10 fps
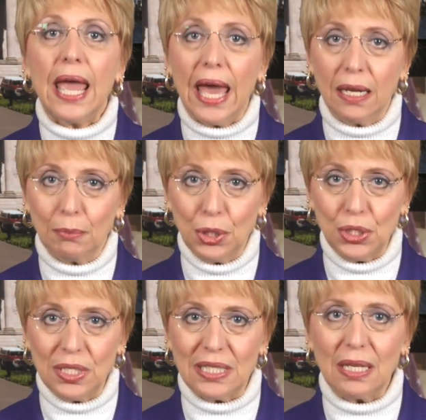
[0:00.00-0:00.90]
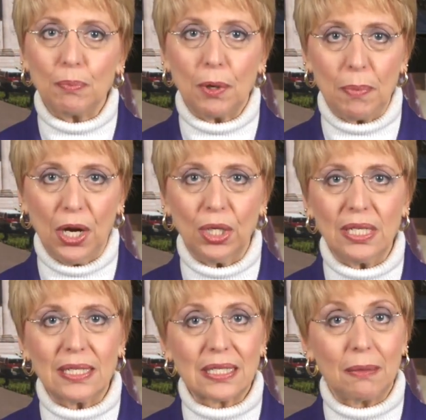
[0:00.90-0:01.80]
and Emergency
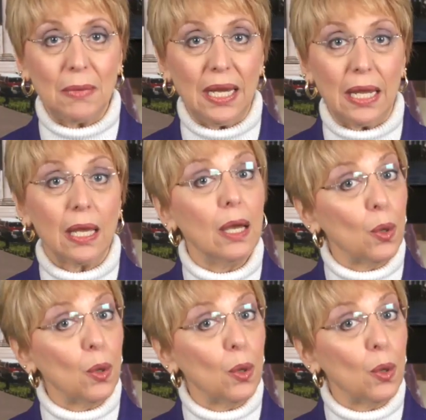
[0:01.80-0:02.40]
Preparedness Committee,